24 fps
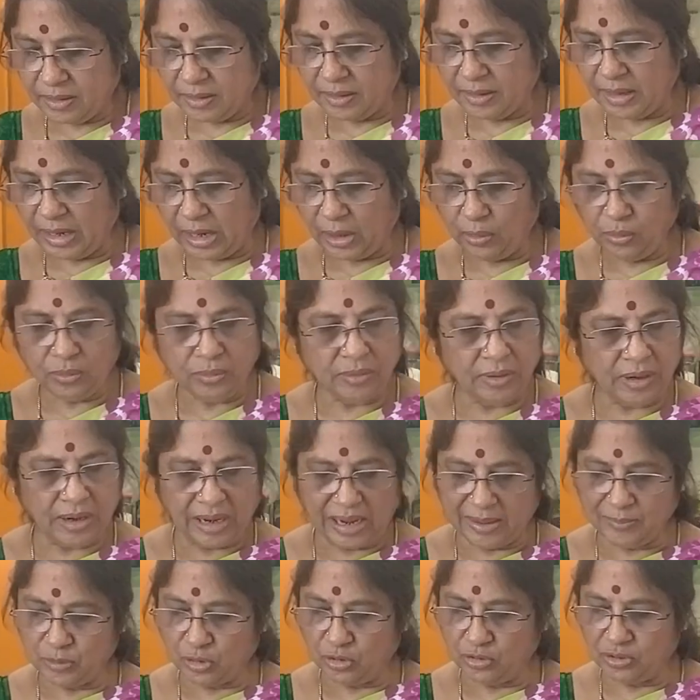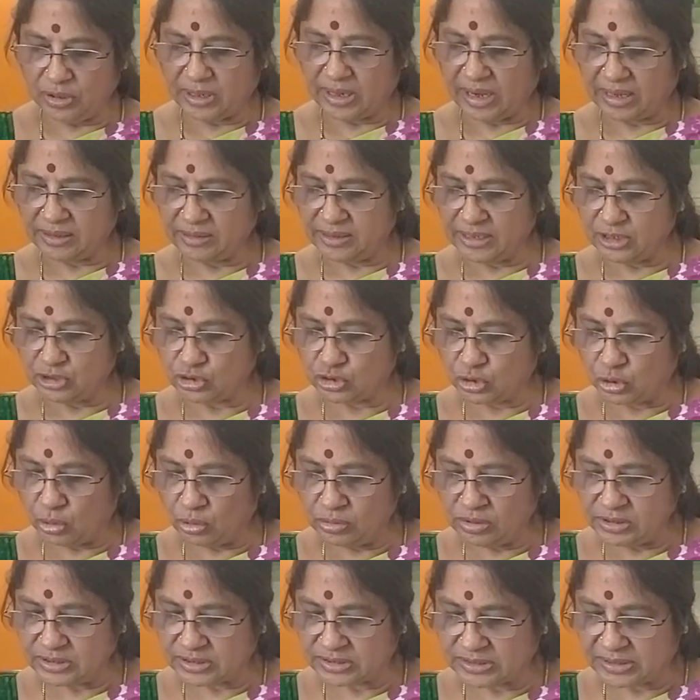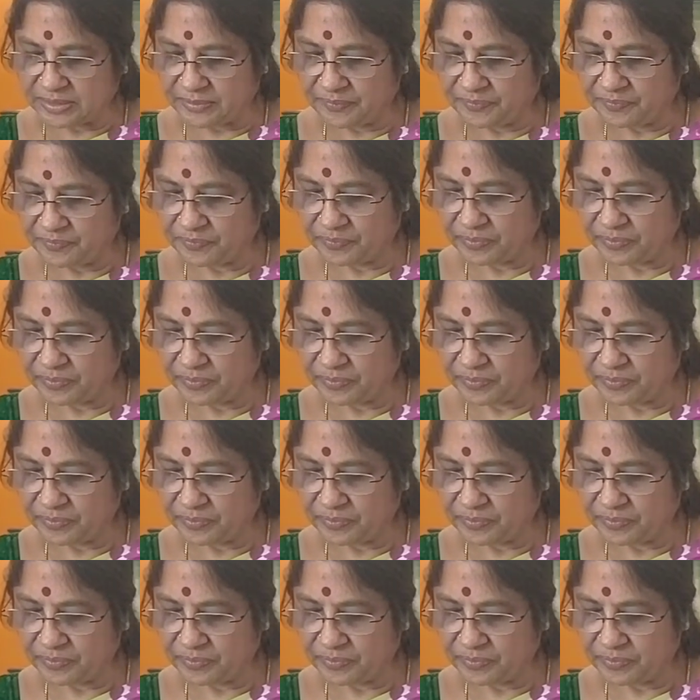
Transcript: Now I'm going to cut these rolls